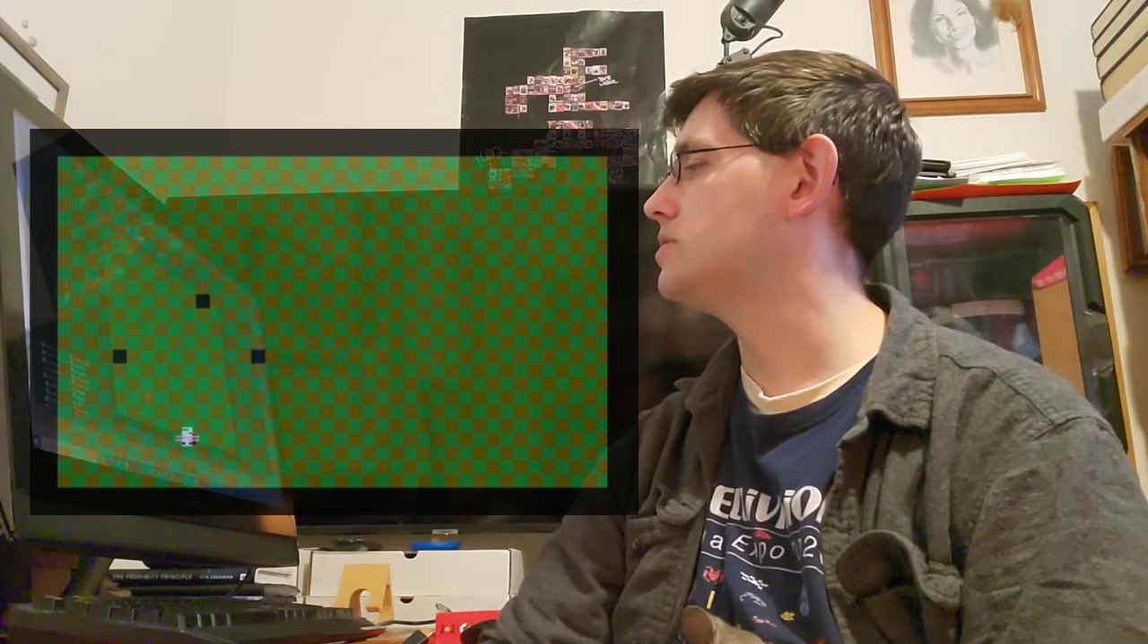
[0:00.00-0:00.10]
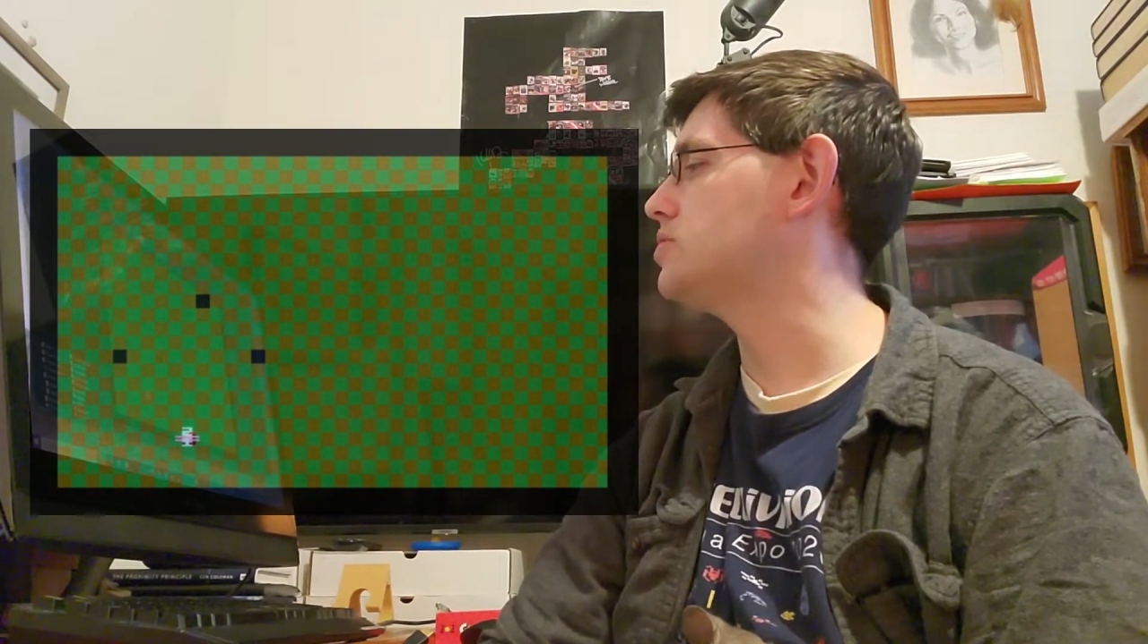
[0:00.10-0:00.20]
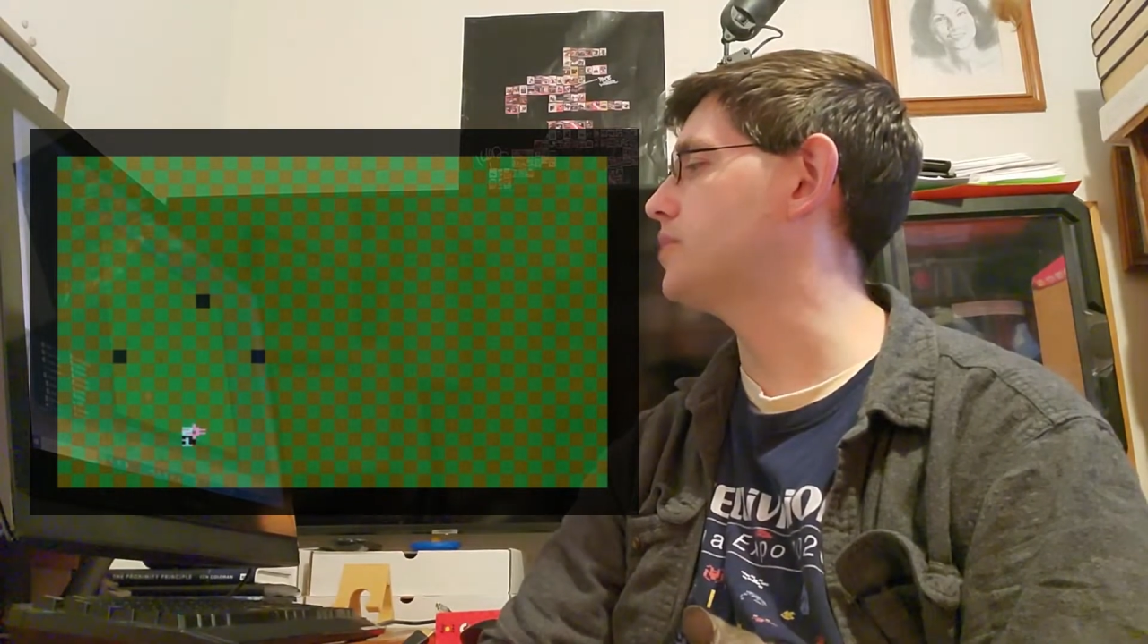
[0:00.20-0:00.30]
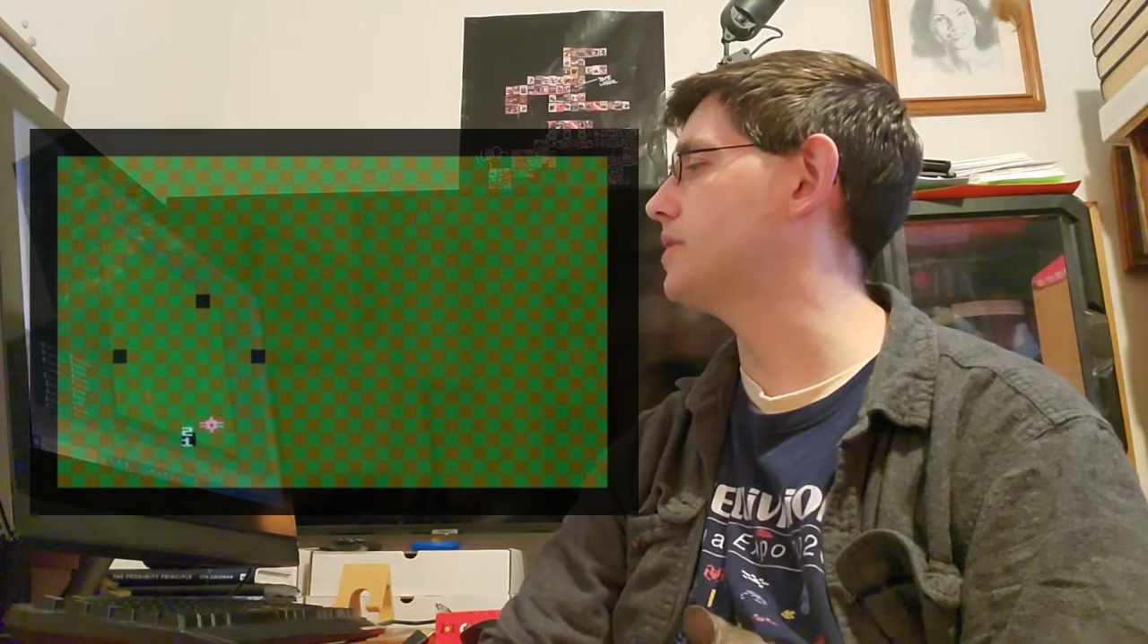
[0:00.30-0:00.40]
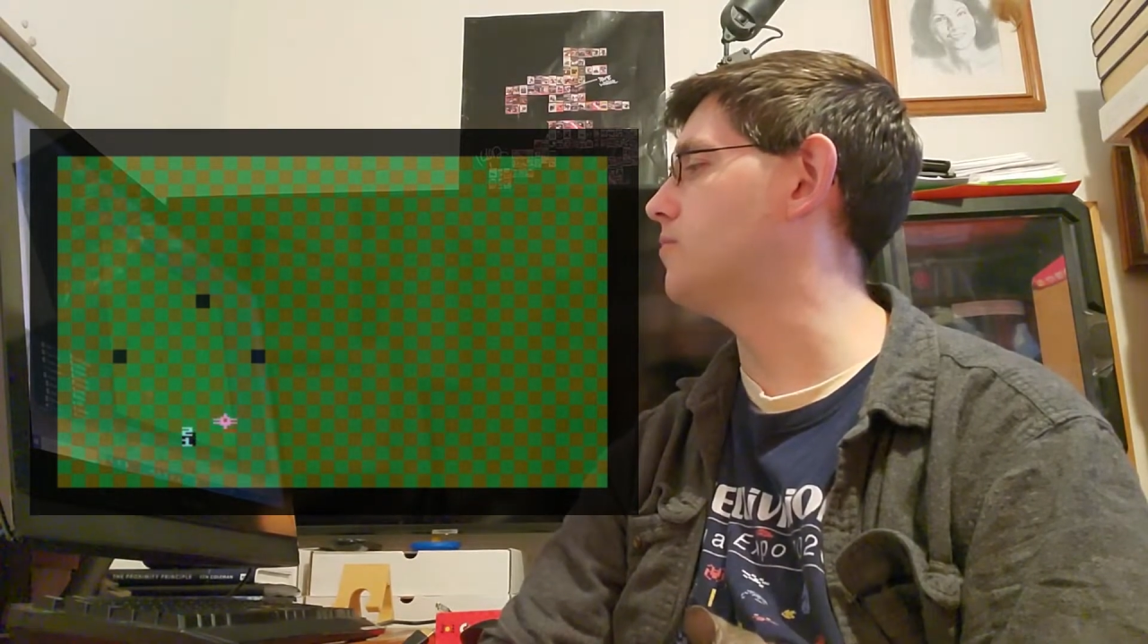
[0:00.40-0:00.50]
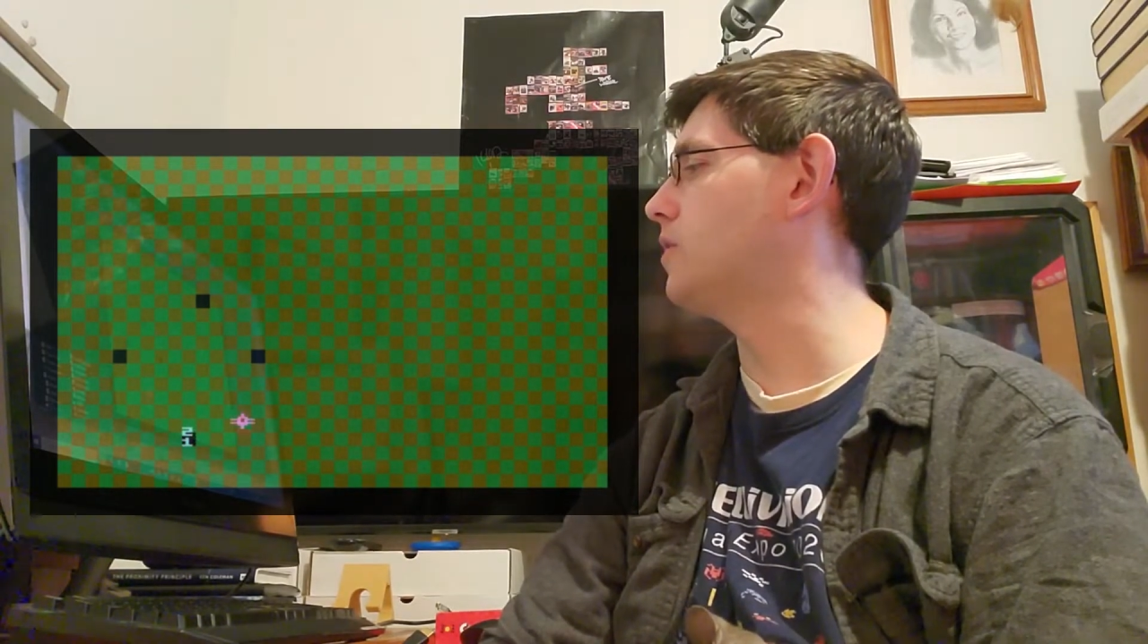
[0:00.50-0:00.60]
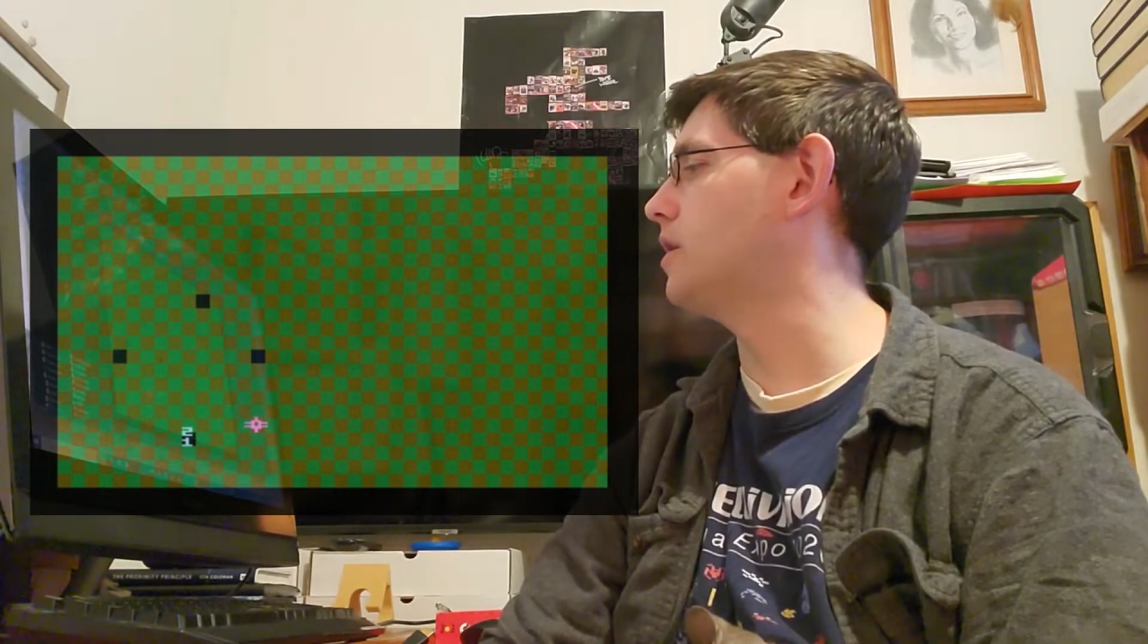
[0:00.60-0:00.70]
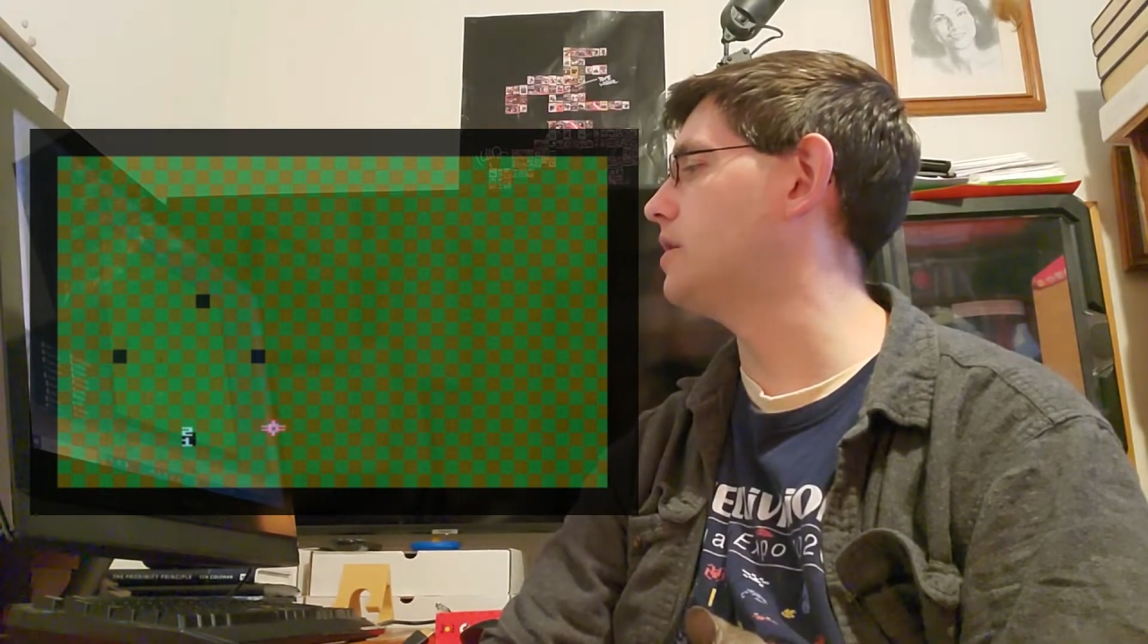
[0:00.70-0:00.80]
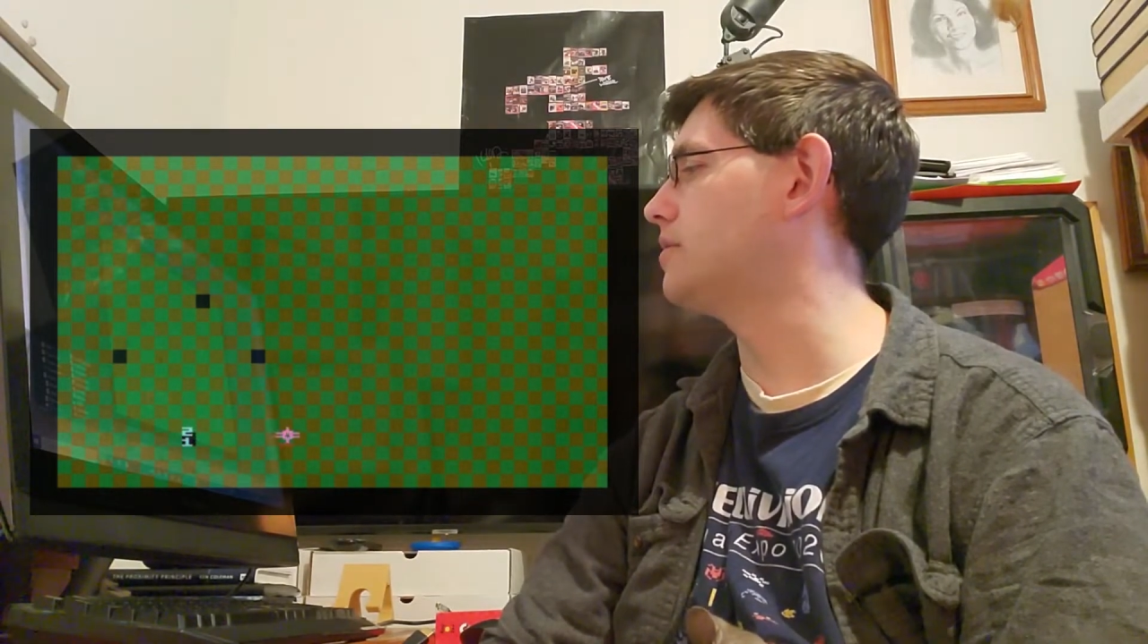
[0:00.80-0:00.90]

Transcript: 21,